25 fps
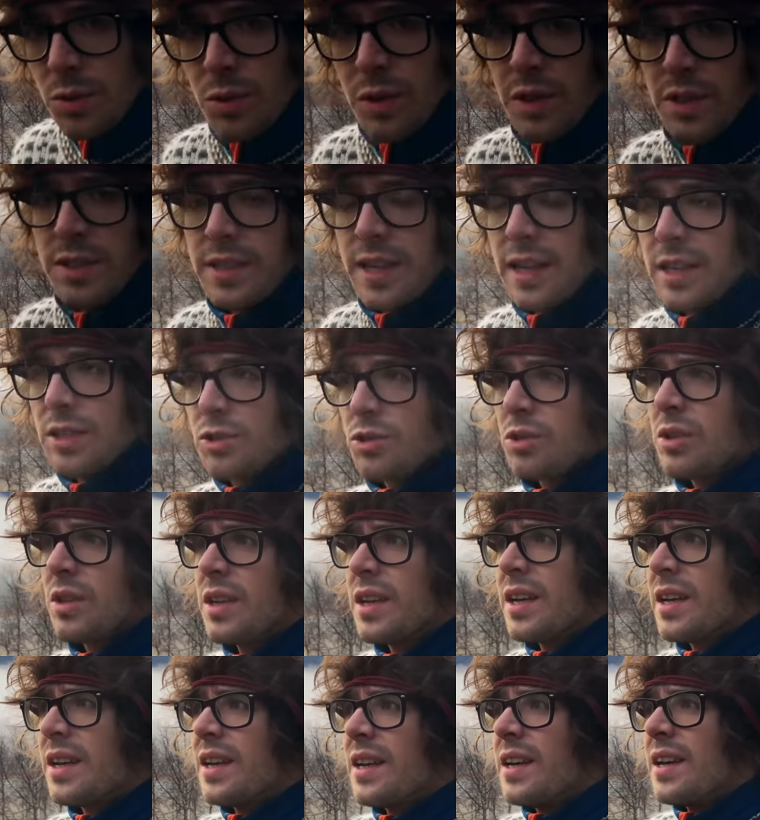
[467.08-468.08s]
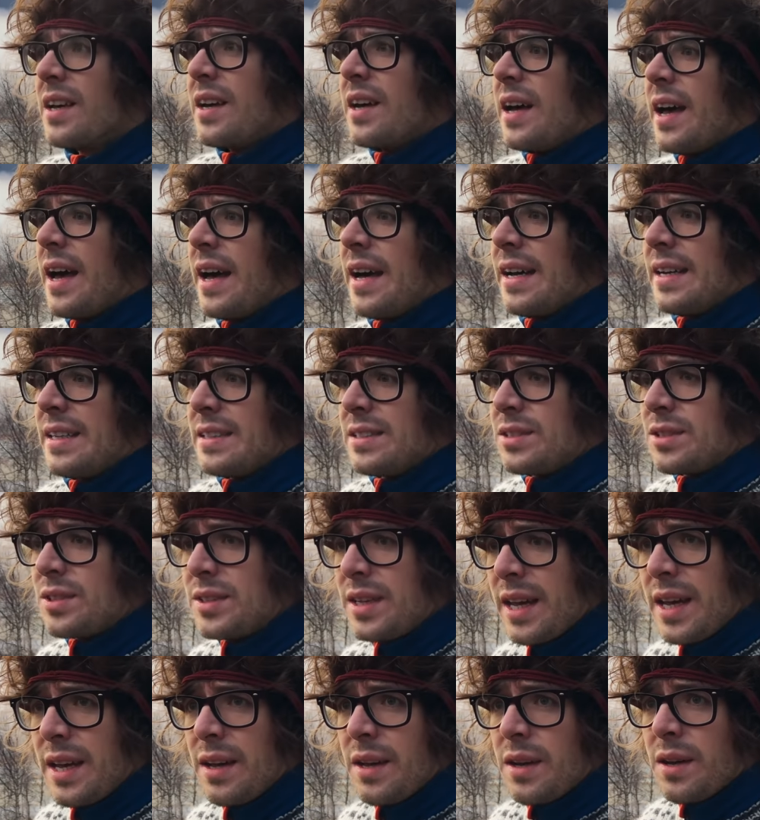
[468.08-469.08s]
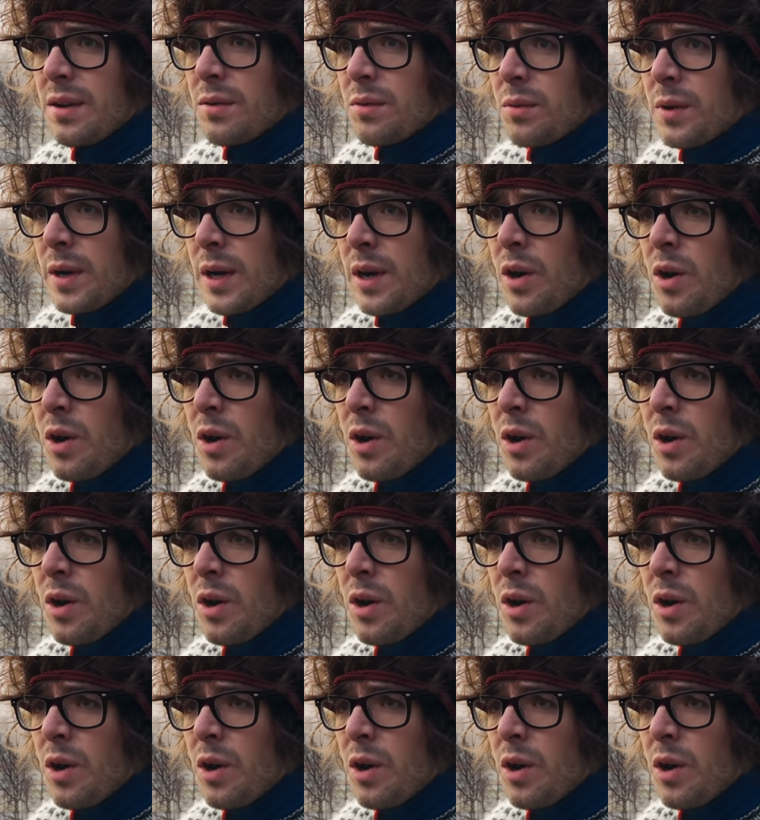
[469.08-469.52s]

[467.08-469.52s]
to our schedule and today we're